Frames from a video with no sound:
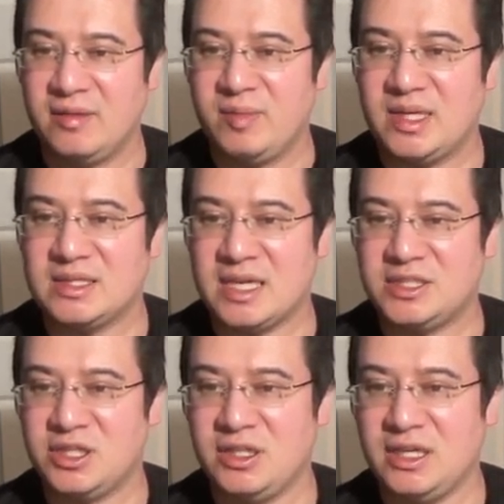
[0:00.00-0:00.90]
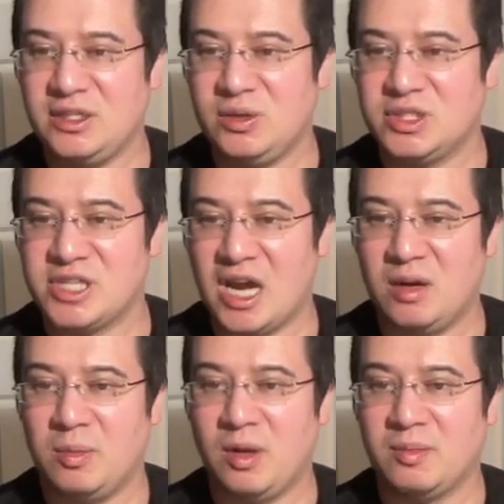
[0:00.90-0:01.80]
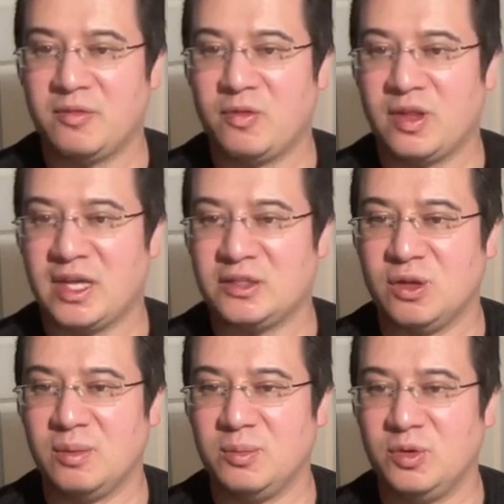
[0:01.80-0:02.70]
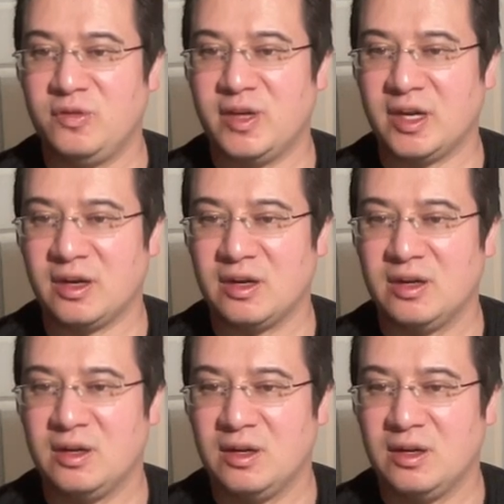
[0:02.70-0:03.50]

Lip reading: because I should get to a Shadow Ball before they get to a move here.